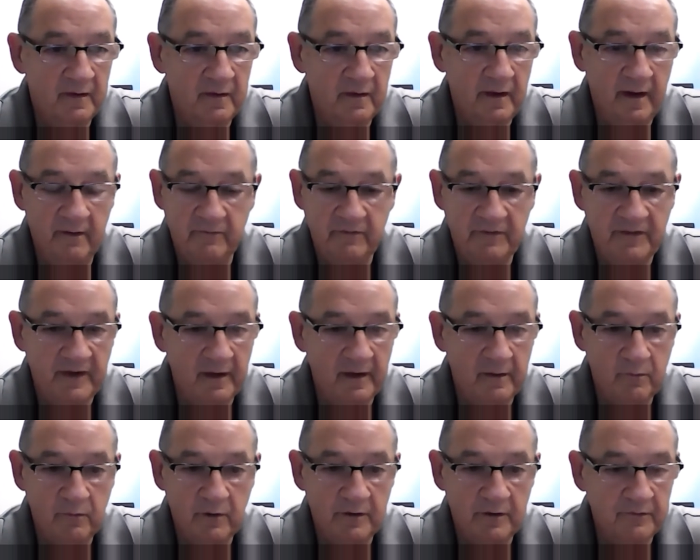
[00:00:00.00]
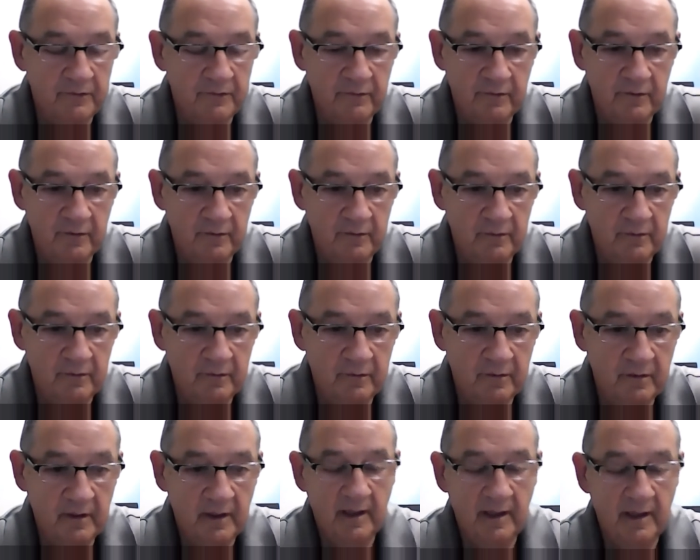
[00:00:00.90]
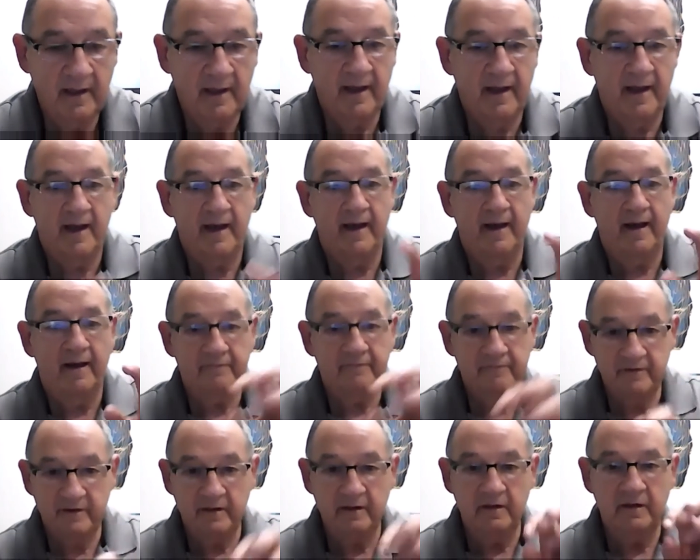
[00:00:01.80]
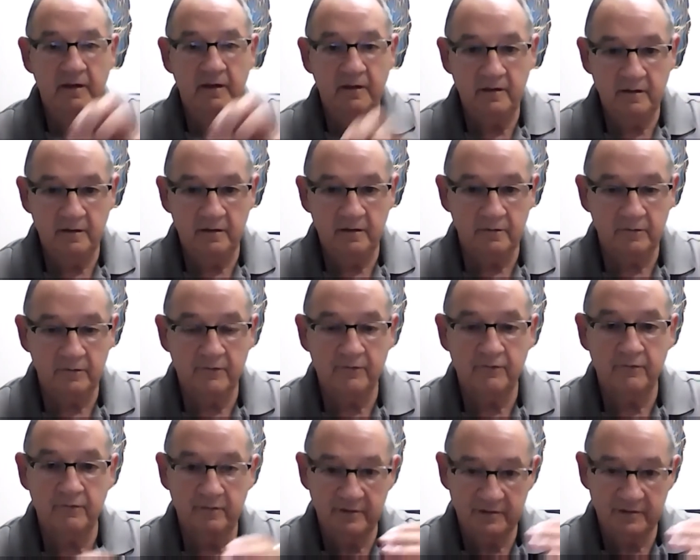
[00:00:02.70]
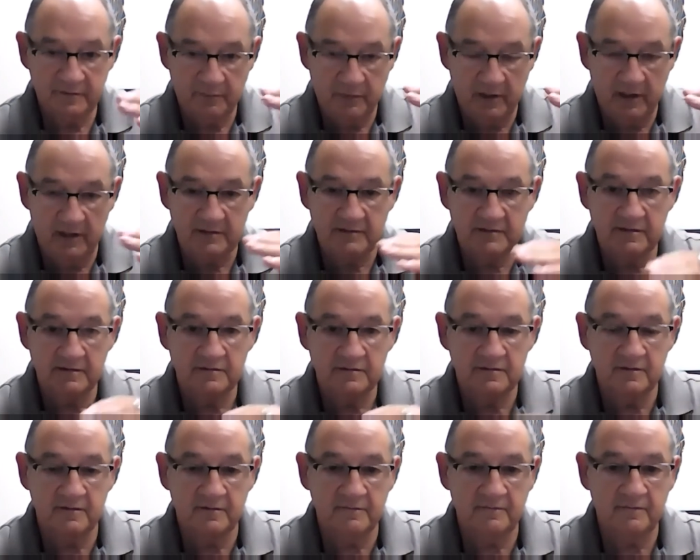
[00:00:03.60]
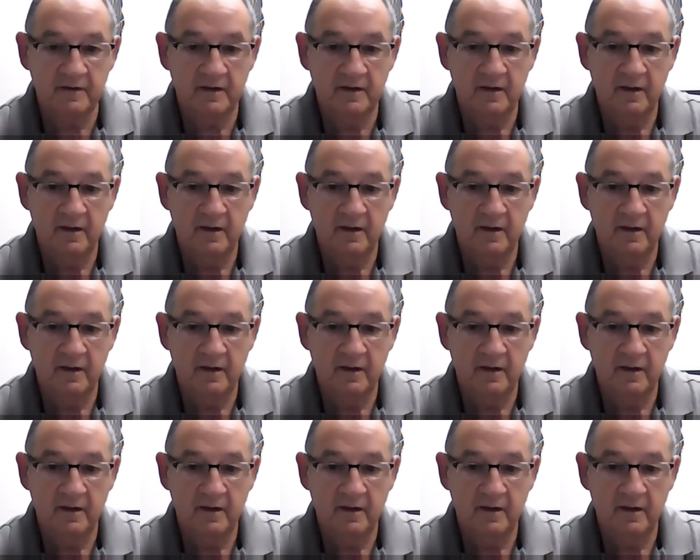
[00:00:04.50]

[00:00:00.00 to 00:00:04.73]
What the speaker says: everything I went through, having healed through this process of